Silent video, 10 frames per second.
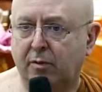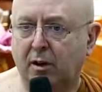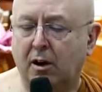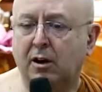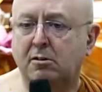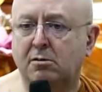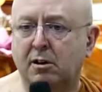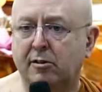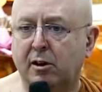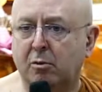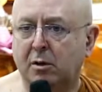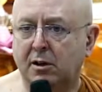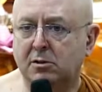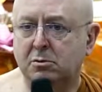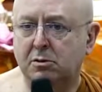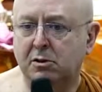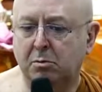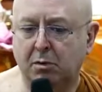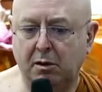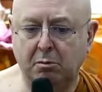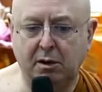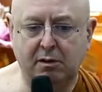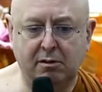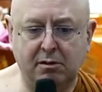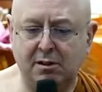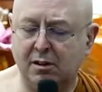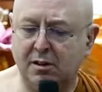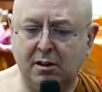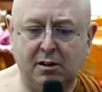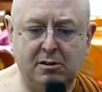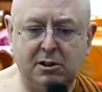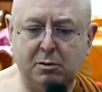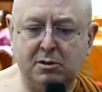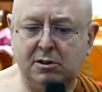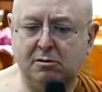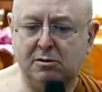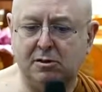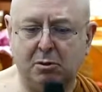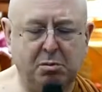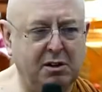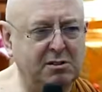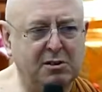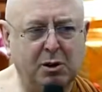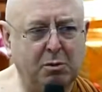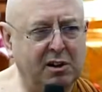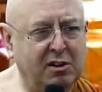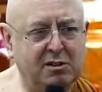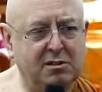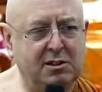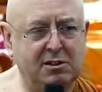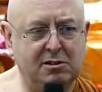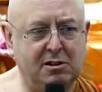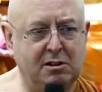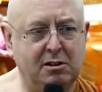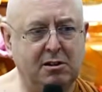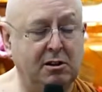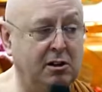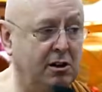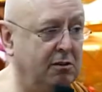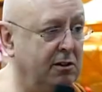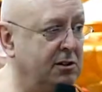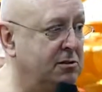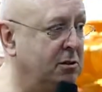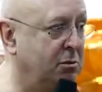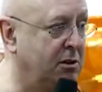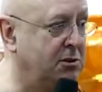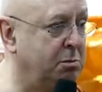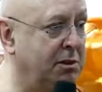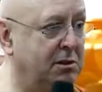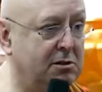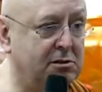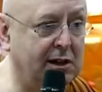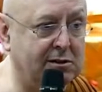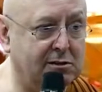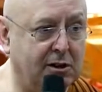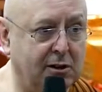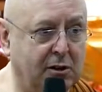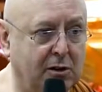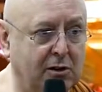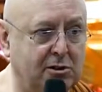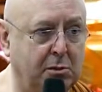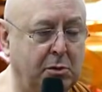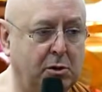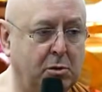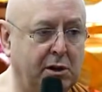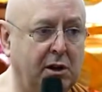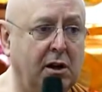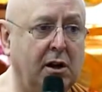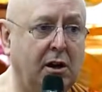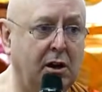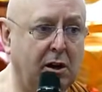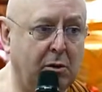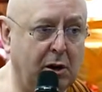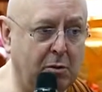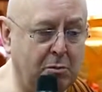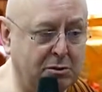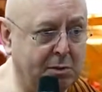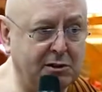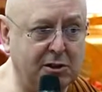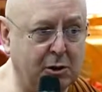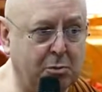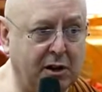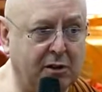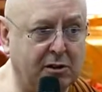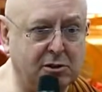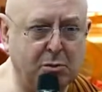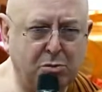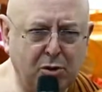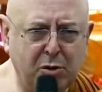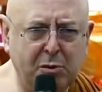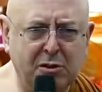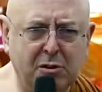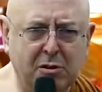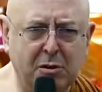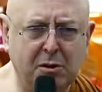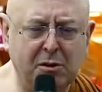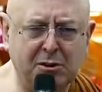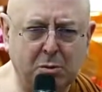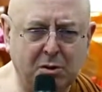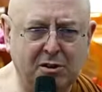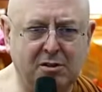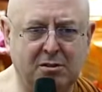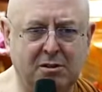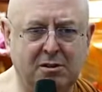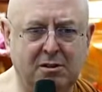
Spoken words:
I tried that once with my mother, and she was interested, but there's no way I could teach her. And the reason was because that psychology between, especially a mother, she brought you into this world.